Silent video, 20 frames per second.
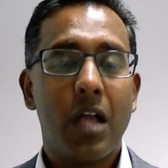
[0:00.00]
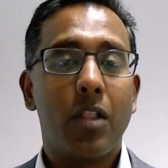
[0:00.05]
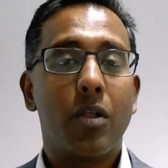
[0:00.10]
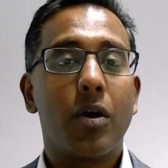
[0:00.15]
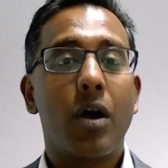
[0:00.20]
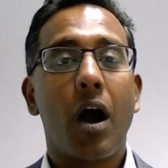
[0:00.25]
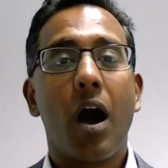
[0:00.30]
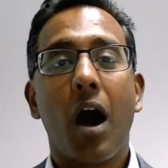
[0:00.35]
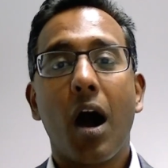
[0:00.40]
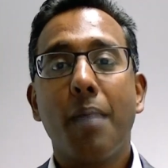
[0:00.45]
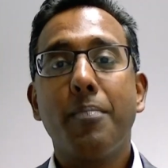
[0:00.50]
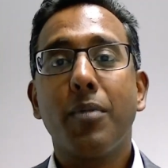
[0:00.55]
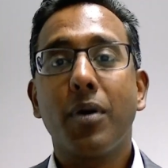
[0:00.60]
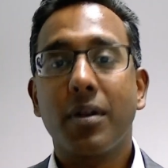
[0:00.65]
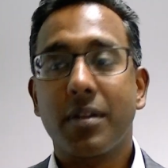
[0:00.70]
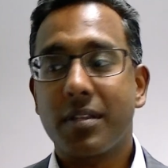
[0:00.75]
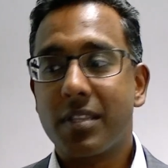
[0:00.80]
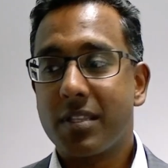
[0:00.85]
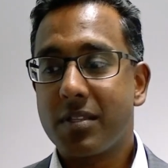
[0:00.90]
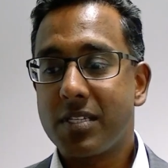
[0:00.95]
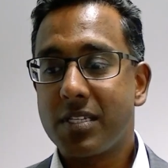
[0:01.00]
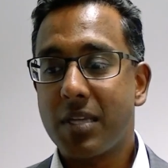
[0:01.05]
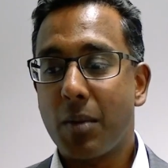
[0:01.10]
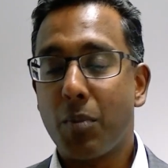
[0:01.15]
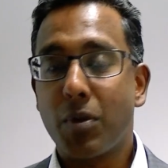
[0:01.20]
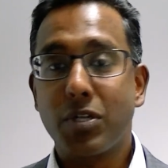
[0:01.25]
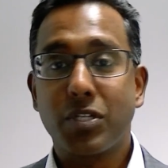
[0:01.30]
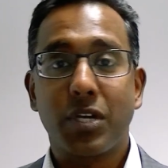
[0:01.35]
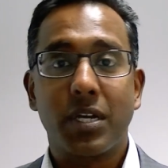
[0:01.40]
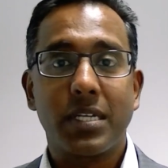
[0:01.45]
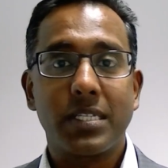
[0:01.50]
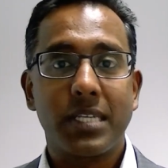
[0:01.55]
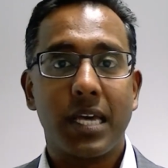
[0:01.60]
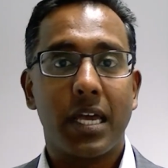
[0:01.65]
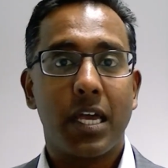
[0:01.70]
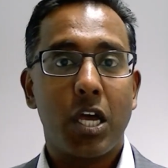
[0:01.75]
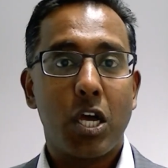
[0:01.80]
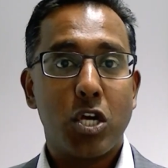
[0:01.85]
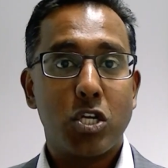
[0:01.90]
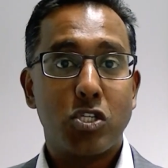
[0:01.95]
Look, I'm not someone who's going to
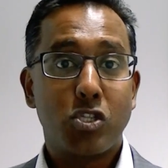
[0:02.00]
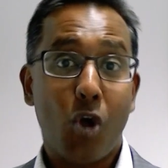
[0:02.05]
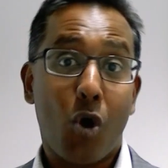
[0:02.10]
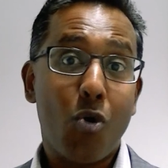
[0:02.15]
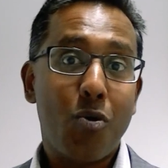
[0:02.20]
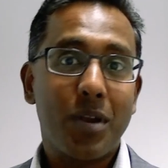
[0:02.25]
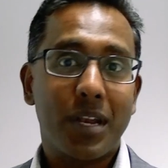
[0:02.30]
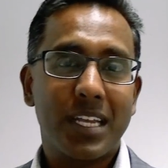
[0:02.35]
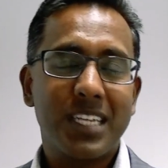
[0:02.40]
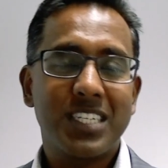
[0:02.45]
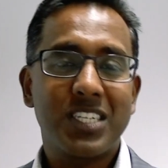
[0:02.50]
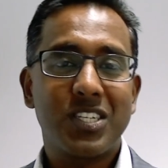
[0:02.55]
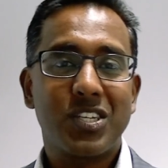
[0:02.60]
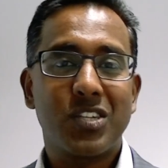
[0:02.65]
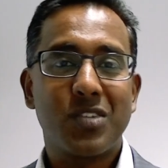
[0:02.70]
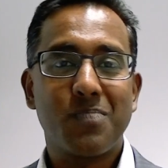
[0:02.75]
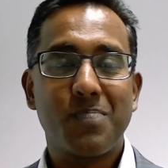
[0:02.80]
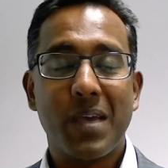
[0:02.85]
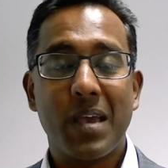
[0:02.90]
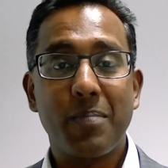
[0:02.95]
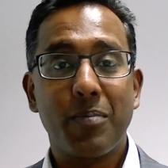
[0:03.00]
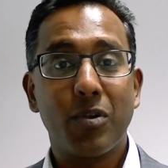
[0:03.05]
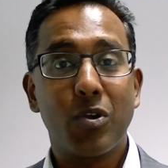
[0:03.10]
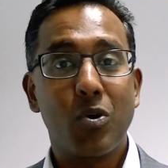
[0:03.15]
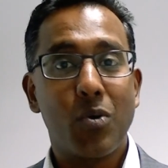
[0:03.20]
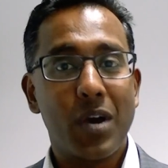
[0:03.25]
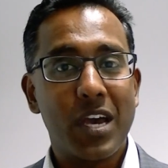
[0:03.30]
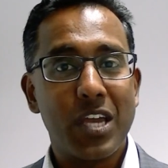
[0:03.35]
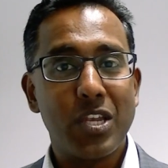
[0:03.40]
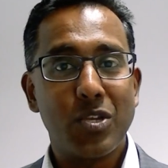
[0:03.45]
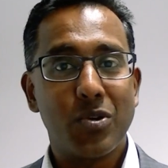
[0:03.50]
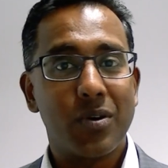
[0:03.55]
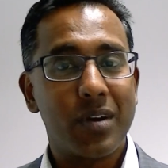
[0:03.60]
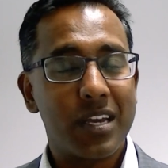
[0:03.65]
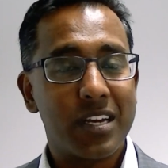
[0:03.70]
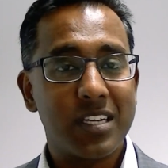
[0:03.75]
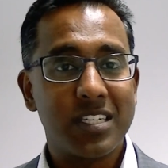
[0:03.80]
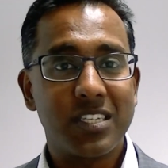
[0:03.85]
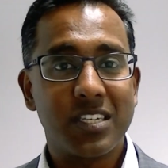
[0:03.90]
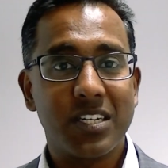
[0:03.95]
say, don't listen to the people who are in your
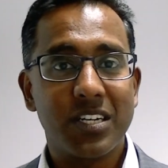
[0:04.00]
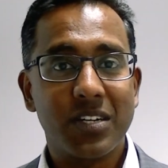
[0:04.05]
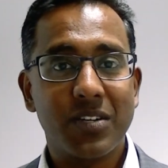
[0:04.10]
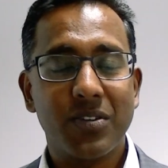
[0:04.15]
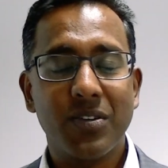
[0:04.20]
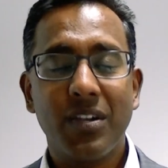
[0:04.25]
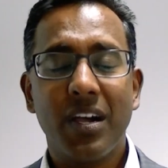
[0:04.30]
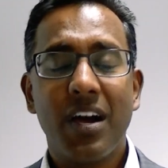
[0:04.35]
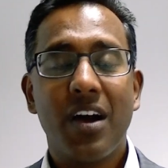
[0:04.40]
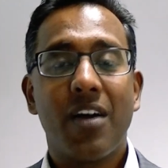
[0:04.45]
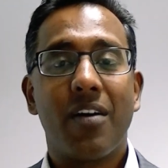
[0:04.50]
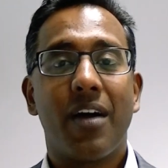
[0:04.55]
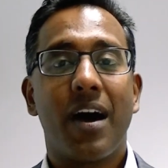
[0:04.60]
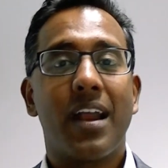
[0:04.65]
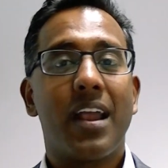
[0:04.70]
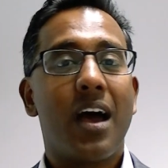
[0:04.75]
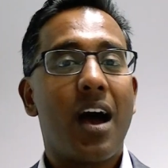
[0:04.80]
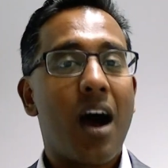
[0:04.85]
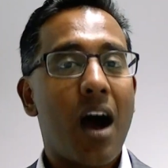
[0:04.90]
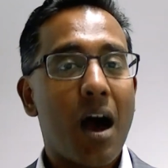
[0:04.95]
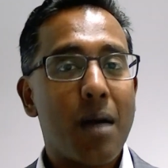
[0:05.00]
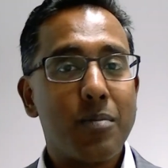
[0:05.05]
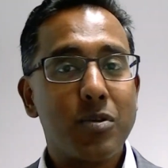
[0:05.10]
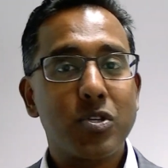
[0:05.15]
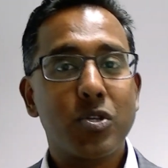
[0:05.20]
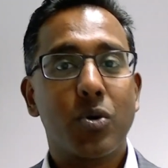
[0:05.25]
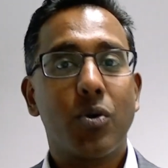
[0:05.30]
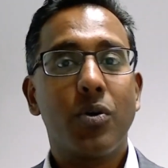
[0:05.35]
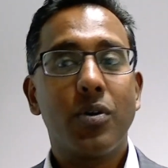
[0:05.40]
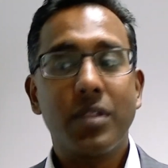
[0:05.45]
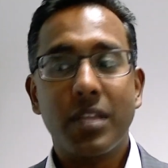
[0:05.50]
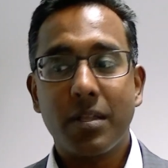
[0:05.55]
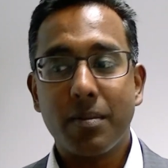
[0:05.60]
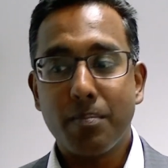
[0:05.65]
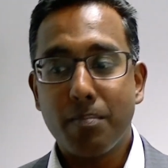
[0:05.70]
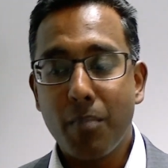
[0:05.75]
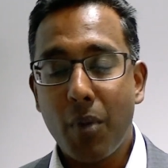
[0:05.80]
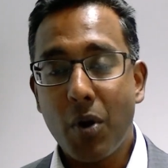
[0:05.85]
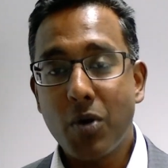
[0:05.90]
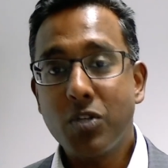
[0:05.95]
inner circle, right? I'm sure that
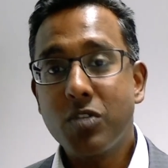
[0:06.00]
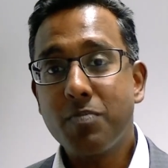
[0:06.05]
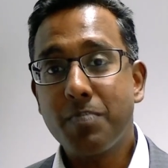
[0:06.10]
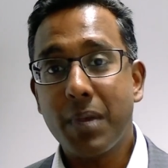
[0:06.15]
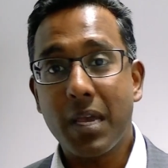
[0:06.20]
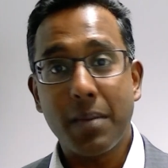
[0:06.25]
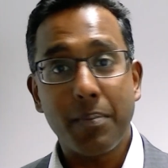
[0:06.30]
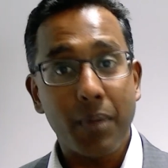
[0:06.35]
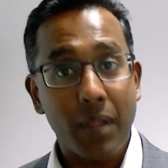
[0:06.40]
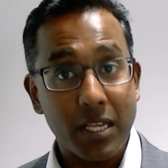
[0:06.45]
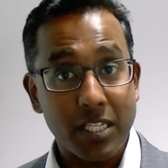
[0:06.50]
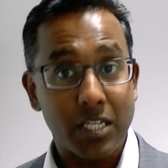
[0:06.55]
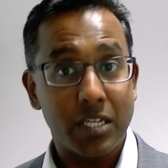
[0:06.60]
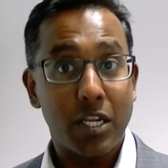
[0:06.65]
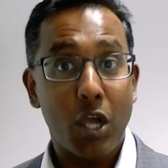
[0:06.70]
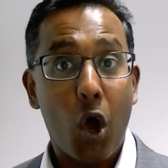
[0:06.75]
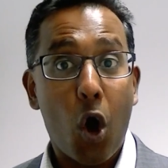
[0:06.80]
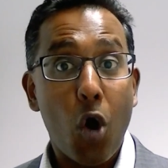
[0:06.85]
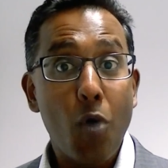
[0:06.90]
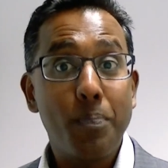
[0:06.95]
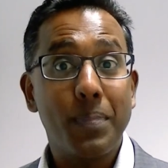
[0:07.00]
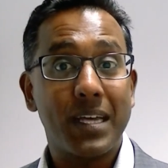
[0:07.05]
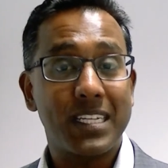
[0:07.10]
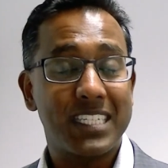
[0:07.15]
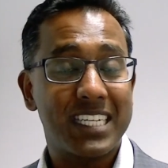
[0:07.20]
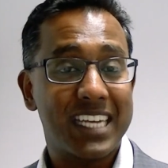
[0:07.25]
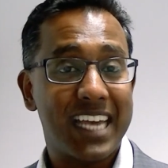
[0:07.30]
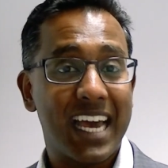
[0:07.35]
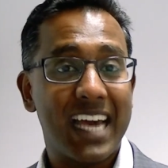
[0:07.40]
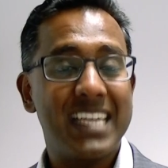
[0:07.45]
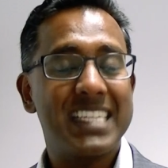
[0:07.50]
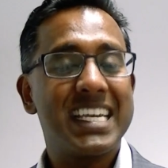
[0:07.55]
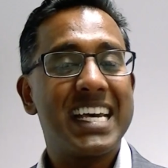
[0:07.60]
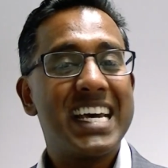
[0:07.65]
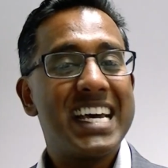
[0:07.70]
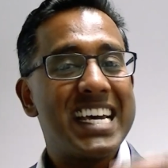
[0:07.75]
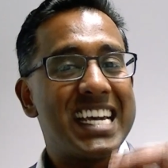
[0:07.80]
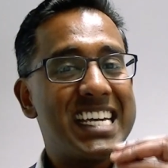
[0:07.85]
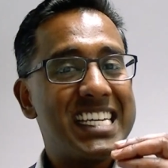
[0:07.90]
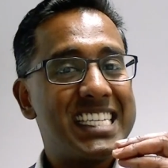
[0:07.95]
most people, I certainly hope that's the case,
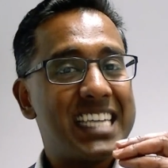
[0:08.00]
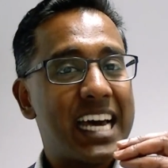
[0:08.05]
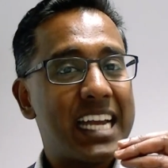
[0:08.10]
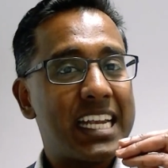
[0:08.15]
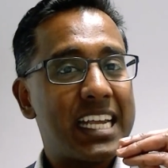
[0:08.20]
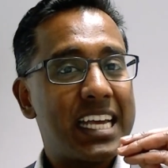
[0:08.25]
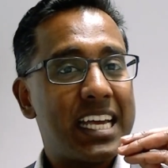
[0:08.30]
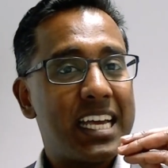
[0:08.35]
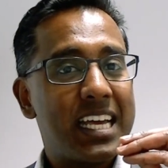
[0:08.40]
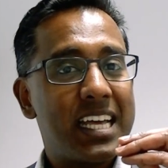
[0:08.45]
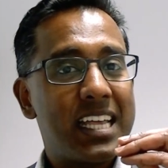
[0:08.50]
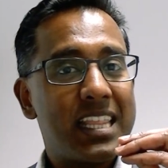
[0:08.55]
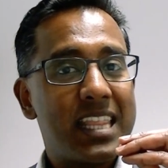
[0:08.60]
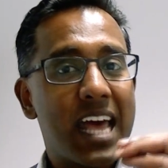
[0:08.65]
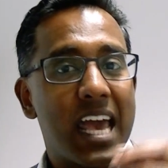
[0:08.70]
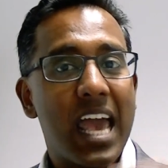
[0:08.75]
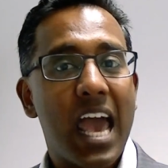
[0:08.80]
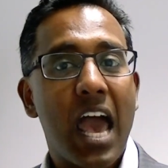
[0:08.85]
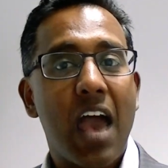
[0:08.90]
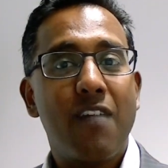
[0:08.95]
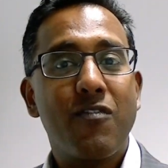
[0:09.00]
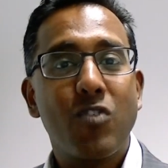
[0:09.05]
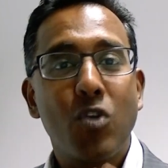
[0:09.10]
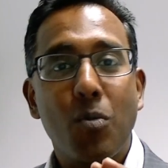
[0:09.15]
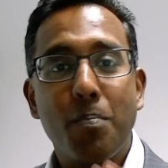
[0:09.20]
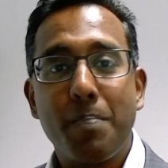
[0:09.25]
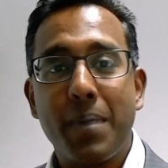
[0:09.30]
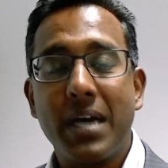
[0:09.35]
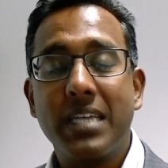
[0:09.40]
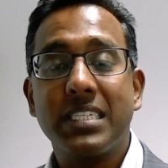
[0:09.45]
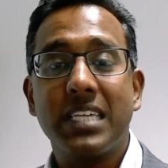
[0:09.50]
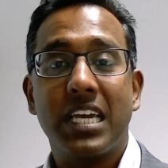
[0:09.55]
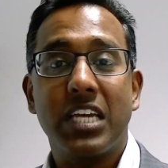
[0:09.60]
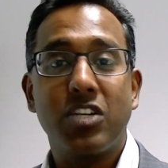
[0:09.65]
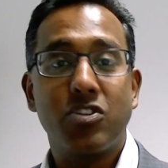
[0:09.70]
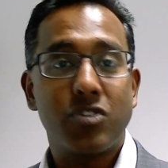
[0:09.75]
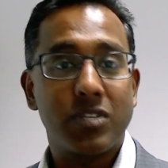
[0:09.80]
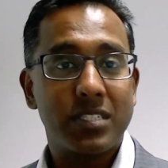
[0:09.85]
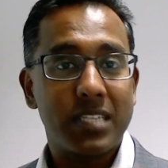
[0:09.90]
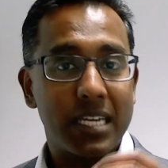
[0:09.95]
is that they have your best
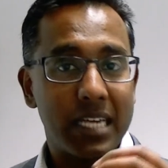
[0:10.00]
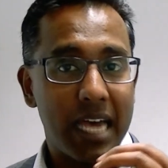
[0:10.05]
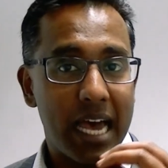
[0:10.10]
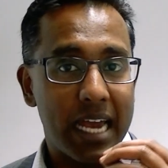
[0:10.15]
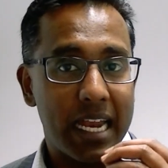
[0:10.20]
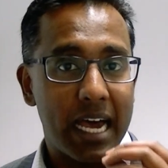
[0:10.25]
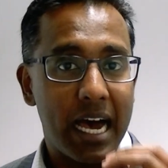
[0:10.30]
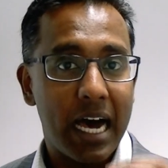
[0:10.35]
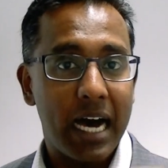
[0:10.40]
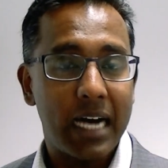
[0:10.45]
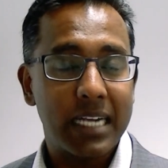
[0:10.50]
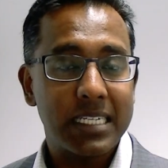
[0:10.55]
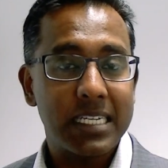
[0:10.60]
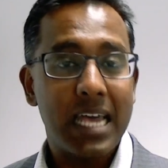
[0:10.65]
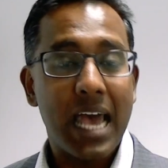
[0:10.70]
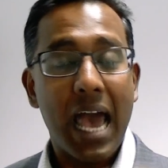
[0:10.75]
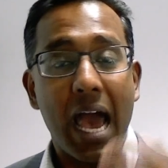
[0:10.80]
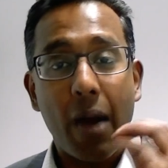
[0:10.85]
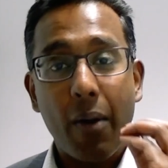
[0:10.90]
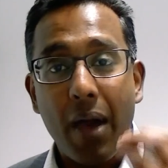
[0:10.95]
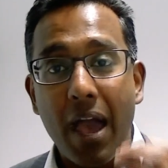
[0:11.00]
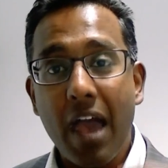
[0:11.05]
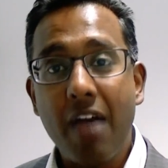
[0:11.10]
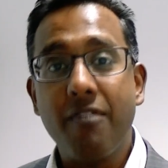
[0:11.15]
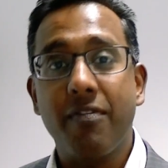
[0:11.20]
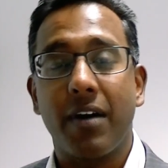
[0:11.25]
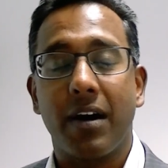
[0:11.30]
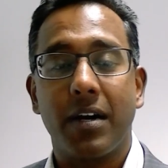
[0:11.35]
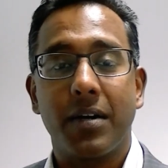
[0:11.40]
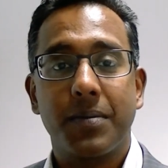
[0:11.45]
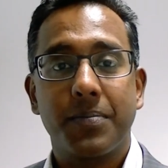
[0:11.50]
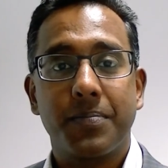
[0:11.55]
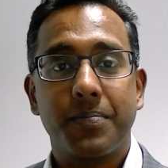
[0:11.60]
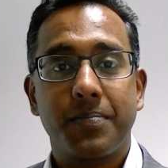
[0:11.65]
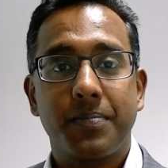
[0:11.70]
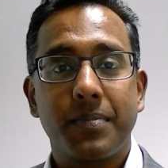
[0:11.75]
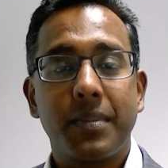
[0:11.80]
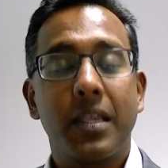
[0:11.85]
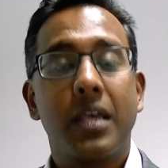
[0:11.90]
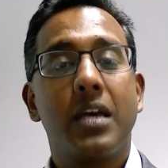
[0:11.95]
interest at heart. However,
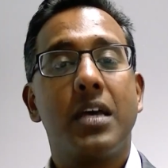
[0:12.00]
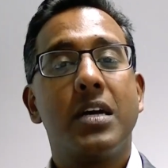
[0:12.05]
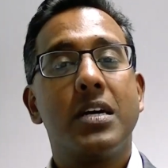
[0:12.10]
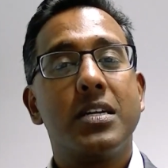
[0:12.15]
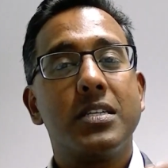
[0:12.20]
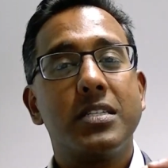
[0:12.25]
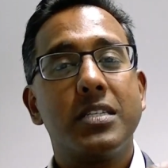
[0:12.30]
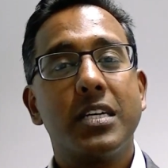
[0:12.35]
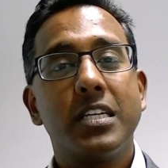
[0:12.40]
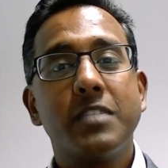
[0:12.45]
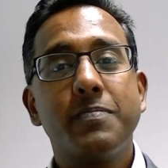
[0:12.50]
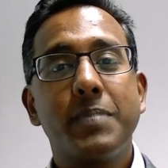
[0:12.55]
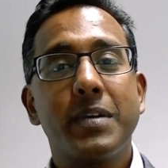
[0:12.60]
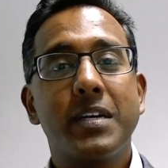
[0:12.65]
just